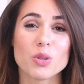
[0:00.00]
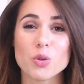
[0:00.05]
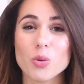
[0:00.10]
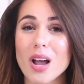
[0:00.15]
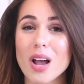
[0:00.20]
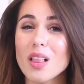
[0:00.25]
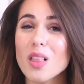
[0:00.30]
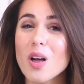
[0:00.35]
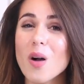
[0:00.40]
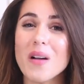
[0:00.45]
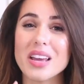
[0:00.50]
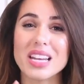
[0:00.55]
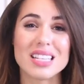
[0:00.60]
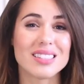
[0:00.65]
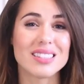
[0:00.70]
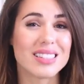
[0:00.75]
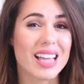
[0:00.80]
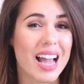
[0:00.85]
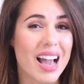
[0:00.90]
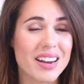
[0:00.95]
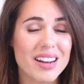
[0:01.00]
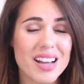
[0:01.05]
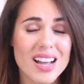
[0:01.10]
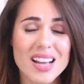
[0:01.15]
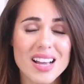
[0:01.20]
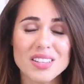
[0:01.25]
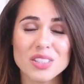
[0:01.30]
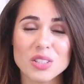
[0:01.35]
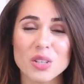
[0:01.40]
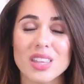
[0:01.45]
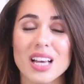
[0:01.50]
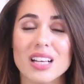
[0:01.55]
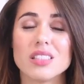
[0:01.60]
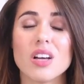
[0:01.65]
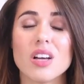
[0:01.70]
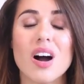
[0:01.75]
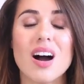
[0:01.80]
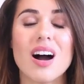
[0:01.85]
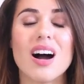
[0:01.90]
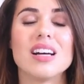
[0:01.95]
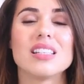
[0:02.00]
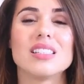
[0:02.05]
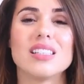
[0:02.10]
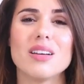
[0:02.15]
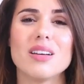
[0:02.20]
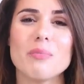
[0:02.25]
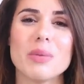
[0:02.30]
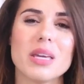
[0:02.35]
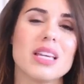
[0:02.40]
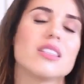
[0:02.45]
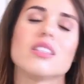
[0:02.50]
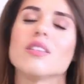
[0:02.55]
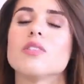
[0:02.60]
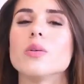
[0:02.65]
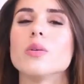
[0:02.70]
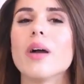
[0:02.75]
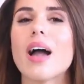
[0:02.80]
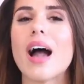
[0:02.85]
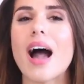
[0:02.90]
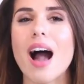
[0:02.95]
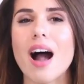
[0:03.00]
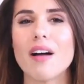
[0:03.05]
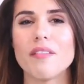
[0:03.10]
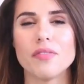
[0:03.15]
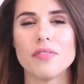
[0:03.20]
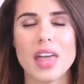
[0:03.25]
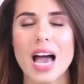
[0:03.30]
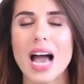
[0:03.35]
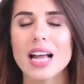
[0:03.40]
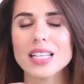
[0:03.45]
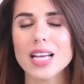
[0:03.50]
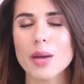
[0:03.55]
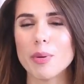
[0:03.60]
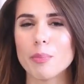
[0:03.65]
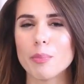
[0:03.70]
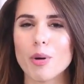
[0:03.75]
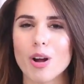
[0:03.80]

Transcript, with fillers: with Trello and Asana. So that's awesome because if you have that type